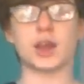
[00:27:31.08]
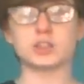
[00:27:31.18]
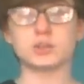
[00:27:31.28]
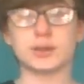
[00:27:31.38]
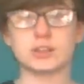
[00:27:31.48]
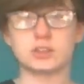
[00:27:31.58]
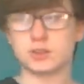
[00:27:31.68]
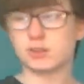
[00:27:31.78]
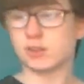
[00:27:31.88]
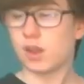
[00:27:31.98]
urgent
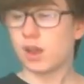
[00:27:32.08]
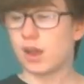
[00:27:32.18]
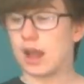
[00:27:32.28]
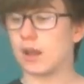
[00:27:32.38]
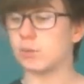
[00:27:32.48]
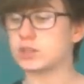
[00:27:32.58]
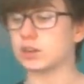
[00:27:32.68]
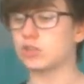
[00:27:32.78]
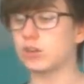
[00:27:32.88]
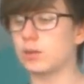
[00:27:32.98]
questions, which are
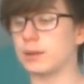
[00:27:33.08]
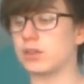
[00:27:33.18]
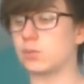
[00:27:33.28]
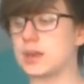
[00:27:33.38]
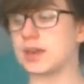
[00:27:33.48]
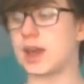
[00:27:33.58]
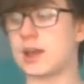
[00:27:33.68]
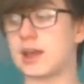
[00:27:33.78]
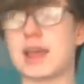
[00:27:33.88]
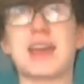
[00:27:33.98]
controlled by the
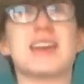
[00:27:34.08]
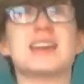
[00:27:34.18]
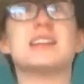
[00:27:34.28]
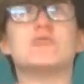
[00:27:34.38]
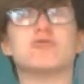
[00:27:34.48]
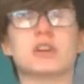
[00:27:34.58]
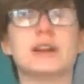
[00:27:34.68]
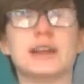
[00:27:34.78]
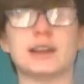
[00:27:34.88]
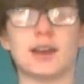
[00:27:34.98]
Speaker. He
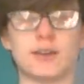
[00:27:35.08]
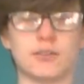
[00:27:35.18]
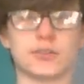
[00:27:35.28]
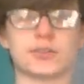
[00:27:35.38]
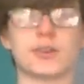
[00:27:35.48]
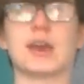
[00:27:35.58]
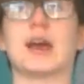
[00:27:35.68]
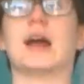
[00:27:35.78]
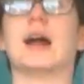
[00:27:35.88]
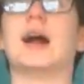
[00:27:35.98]
really loves
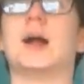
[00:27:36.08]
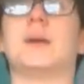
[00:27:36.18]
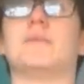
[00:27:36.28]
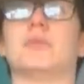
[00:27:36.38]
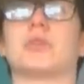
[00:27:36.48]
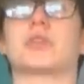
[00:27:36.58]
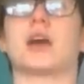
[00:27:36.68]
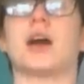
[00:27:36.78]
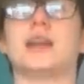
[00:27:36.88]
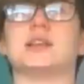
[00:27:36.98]

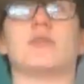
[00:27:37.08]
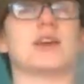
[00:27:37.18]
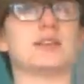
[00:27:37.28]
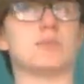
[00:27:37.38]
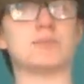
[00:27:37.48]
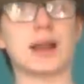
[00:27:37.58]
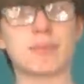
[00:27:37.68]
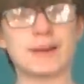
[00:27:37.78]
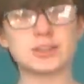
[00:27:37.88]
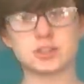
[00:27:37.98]
the idea of getting
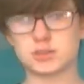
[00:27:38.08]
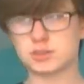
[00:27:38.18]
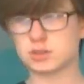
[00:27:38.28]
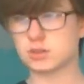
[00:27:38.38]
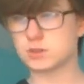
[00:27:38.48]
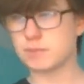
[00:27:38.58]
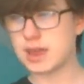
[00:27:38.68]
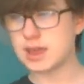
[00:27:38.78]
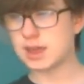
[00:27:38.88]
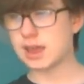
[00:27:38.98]
backbenchers to
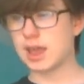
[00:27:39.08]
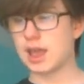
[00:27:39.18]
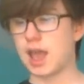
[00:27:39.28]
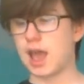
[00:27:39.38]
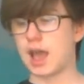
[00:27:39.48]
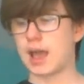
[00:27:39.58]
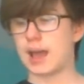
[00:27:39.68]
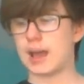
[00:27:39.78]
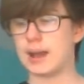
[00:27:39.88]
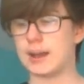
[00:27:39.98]
speak,
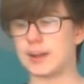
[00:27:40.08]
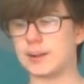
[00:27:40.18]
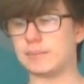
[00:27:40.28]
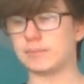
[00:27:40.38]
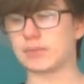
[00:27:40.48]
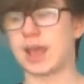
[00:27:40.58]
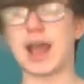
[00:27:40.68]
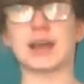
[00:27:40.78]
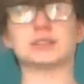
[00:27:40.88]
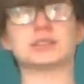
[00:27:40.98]
and
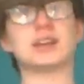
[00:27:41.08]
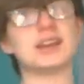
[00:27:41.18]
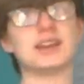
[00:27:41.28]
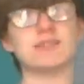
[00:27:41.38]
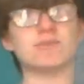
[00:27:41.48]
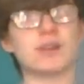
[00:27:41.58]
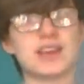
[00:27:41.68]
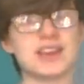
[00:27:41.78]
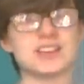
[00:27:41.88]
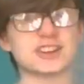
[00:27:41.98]

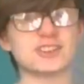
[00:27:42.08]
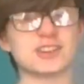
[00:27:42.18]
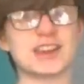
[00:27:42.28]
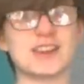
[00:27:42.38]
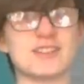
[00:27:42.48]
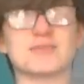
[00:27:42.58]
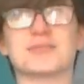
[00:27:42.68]
he generally,